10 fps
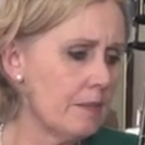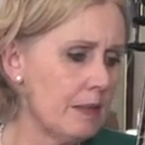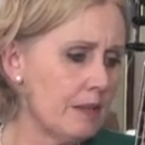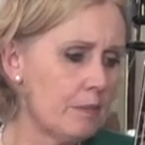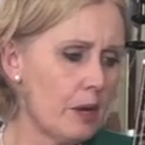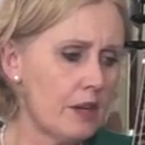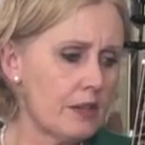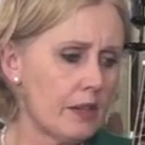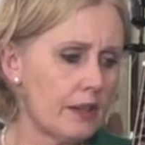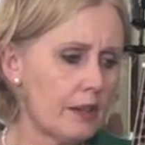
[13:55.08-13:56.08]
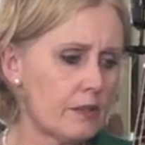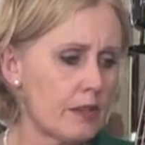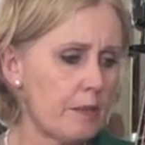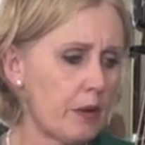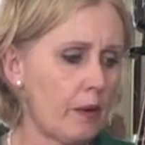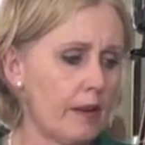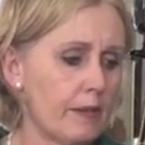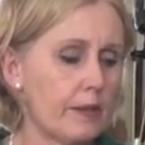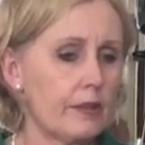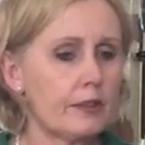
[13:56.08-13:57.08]
in bar 9, those
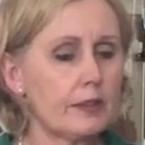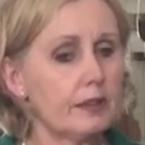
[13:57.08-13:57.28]
semiquavers.